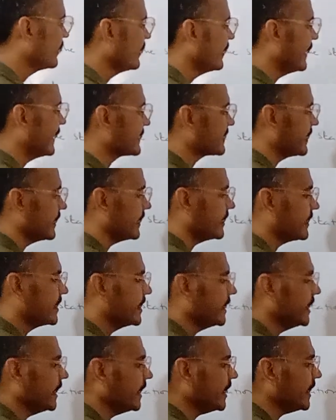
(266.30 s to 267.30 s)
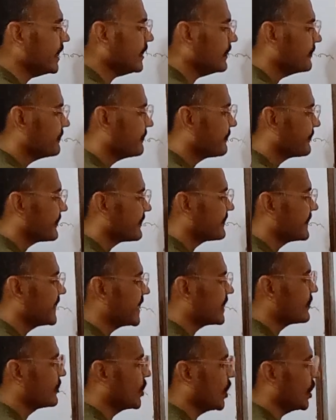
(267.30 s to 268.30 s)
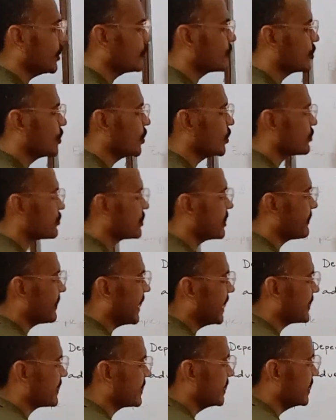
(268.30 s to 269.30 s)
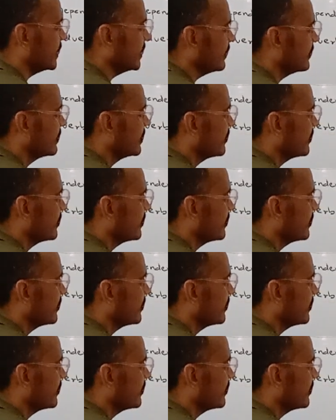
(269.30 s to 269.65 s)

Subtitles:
if he did not go to the party